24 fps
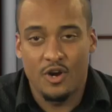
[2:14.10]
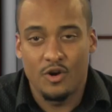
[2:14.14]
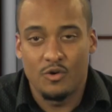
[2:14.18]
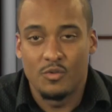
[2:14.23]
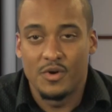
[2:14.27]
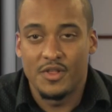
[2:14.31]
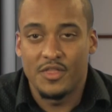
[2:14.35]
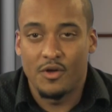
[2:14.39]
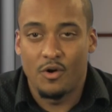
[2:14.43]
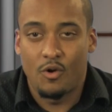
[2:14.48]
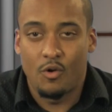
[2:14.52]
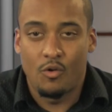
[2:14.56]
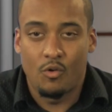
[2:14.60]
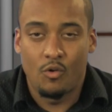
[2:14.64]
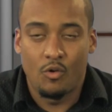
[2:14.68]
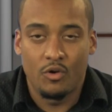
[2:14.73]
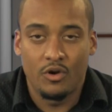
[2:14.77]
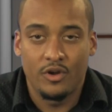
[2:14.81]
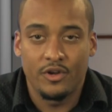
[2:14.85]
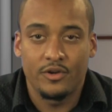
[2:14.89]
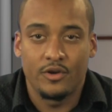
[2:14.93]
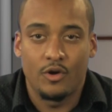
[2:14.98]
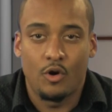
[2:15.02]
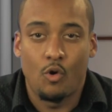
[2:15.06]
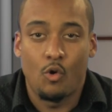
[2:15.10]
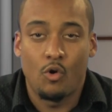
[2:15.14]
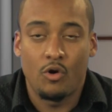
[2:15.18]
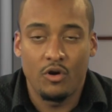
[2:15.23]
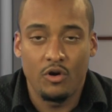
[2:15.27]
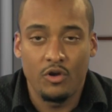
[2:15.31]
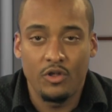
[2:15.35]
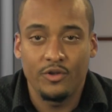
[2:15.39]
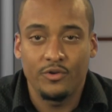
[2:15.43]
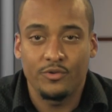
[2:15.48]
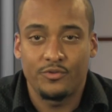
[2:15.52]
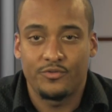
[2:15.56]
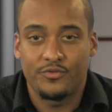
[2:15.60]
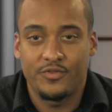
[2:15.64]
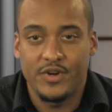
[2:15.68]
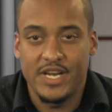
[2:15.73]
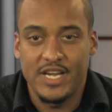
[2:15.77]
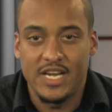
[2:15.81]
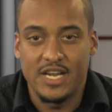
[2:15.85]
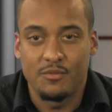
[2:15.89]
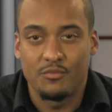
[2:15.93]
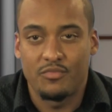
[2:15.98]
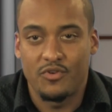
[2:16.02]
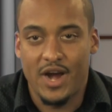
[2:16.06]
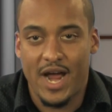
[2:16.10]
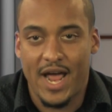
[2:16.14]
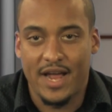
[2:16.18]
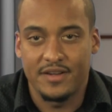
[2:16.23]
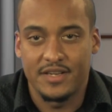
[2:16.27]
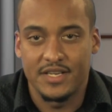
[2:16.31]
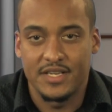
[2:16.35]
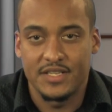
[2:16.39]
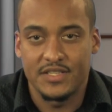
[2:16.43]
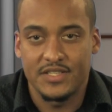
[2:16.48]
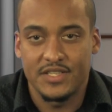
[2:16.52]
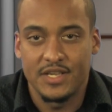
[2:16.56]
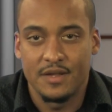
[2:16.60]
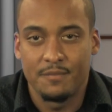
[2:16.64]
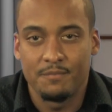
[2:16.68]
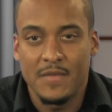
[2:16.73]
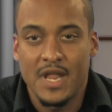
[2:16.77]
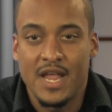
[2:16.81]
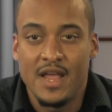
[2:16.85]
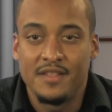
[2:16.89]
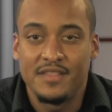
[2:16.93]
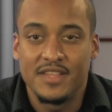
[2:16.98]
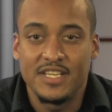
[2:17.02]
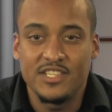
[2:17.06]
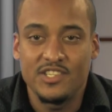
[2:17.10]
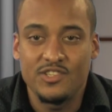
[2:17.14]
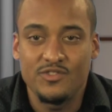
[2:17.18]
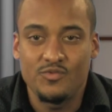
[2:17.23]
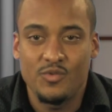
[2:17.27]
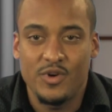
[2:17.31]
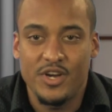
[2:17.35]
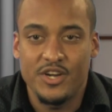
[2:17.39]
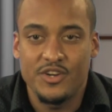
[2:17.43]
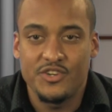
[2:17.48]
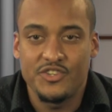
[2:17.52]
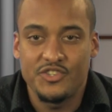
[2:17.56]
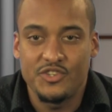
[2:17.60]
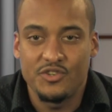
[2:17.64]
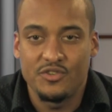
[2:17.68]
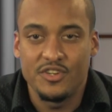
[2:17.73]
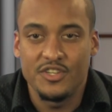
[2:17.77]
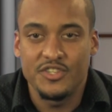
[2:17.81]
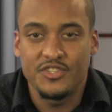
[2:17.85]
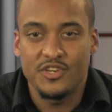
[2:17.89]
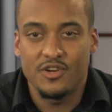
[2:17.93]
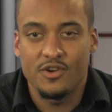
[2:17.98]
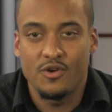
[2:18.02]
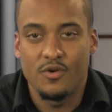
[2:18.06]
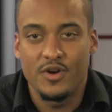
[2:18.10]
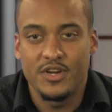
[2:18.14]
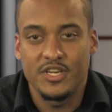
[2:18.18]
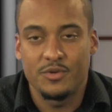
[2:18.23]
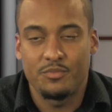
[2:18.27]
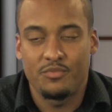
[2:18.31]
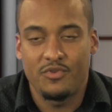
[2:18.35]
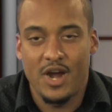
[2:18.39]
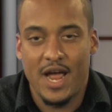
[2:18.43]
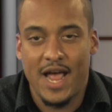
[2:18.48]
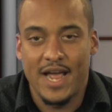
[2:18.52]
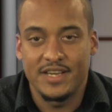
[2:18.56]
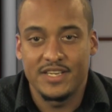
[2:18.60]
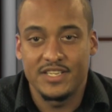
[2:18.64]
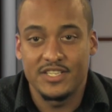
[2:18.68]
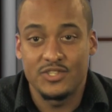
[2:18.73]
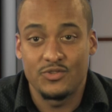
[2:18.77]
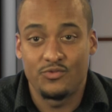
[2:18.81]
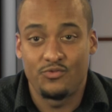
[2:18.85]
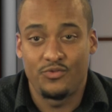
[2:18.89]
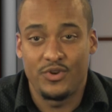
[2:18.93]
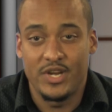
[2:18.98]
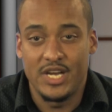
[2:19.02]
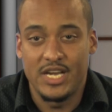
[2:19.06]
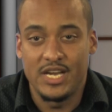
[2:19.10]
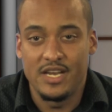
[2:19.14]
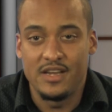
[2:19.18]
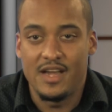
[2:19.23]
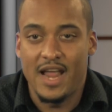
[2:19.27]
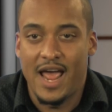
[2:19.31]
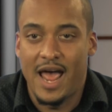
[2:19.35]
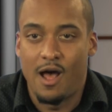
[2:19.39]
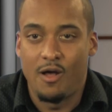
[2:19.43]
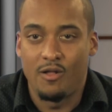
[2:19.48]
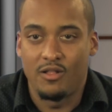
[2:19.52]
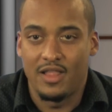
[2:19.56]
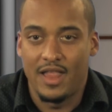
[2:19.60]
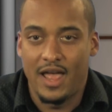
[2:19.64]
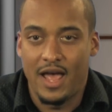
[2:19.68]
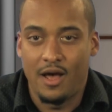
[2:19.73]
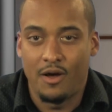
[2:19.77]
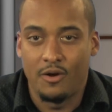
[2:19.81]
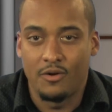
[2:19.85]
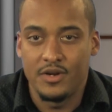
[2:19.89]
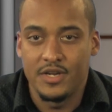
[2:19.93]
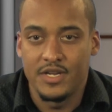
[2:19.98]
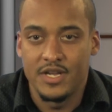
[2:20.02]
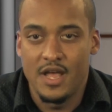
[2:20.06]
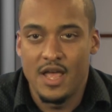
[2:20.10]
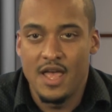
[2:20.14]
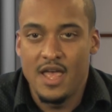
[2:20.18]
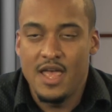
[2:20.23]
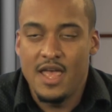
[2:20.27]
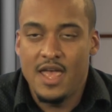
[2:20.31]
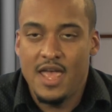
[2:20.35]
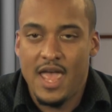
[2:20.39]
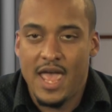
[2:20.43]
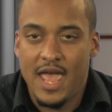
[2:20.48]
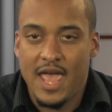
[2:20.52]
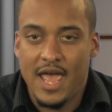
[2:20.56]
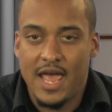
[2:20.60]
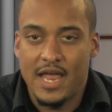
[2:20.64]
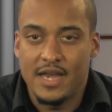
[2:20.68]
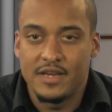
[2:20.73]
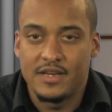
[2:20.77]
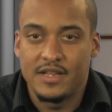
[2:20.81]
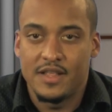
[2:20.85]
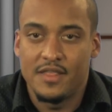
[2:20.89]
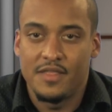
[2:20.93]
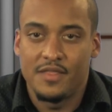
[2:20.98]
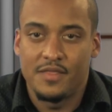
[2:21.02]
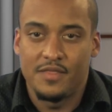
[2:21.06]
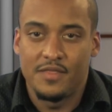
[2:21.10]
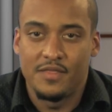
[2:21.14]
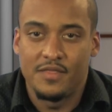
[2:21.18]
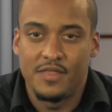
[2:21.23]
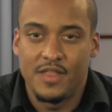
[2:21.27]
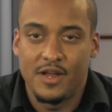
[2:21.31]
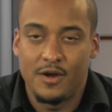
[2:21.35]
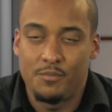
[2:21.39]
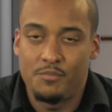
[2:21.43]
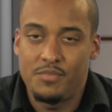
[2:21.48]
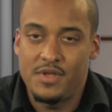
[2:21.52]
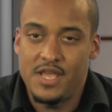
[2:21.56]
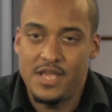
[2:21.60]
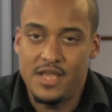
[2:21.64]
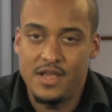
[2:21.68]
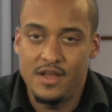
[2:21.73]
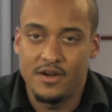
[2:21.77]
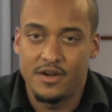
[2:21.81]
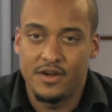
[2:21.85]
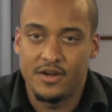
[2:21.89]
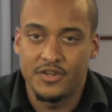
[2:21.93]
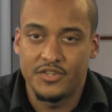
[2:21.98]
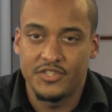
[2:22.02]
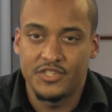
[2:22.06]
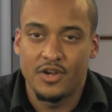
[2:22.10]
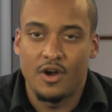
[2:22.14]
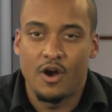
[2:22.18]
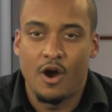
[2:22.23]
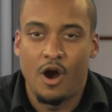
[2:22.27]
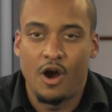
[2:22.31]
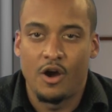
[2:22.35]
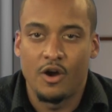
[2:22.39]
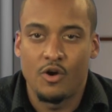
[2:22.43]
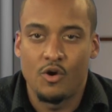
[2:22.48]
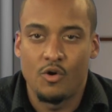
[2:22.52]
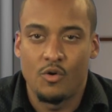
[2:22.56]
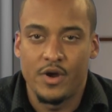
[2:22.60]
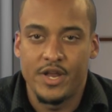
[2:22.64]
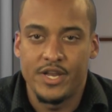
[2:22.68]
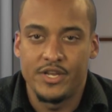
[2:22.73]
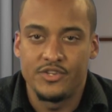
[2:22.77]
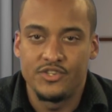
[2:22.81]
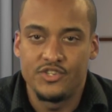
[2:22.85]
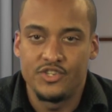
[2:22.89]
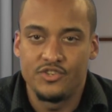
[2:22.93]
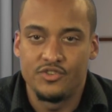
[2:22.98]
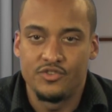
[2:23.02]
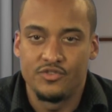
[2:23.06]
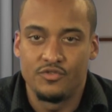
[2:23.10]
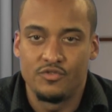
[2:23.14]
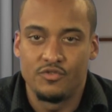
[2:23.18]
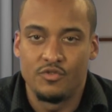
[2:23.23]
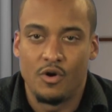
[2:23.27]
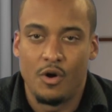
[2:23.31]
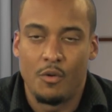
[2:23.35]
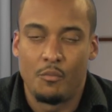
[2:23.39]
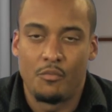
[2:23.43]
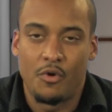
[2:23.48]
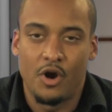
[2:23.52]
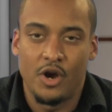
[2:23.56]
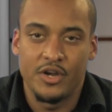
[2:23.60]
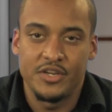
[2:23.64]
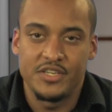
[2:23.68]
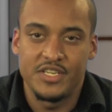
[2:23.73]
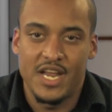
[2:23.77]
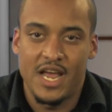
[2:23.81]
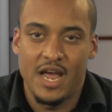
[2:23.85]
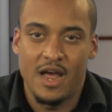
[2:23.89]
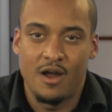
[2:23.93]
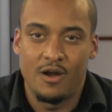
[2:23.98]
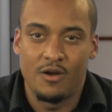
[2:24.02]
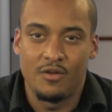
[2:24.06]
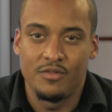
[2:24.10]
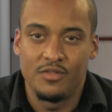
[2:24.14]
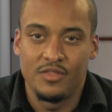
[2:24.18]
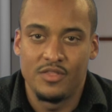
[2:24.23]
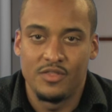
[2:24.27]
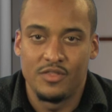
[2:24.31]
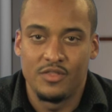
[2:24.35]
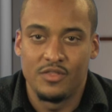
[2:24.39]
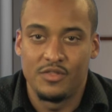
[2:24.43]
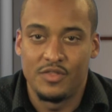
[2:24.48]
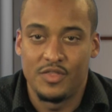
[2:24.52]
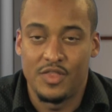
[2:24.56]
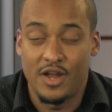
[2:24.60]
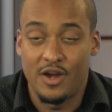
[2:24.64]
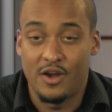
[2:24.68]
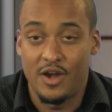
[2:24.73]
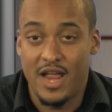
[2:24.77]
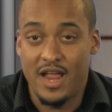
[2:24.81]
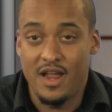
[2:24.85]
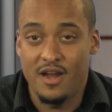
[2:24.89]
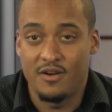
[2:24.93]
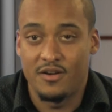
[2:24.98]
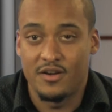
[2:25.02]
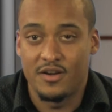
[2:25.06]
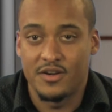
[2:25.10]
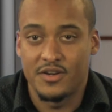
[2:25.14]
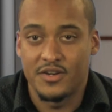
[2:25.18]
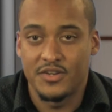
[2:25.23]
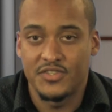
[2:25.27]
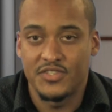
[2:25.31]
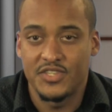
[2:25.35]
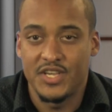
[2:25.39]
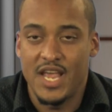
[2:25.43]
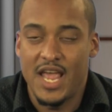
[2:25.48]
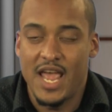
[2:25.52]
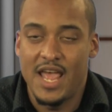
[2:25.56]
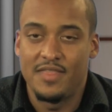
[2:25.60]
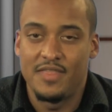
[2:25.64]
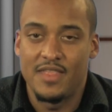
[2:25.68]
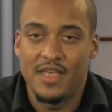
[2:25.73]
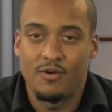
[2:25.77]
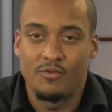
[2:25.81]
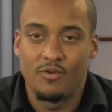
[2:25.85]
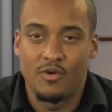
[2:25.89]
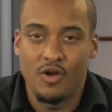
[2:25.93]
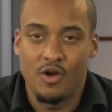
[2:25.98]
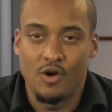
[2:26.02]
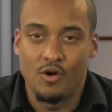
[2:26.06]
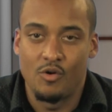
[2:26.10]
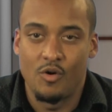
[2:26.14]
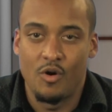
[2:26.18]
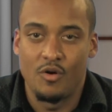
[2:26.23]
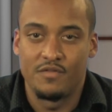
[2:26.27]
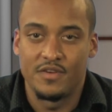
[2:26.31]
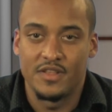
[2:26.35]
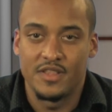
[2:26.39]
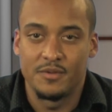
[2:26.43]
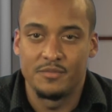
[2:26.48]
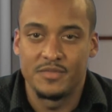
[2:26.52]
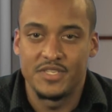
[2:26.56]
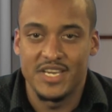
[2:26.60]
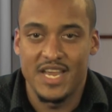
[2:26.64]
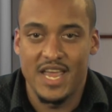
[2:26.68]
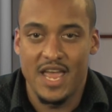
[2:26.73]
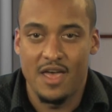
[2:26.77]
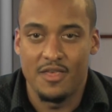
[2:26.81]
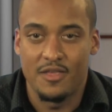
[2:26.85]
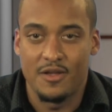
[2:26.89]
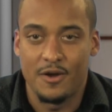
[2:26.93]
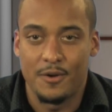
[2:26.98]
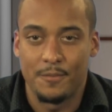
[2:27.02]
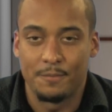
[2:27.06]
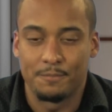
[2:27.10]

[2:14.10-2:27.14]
with an oral reading practice. This is where your students are going to practice reading out loud, and their peers are going to mark down their errors and they will go over them together.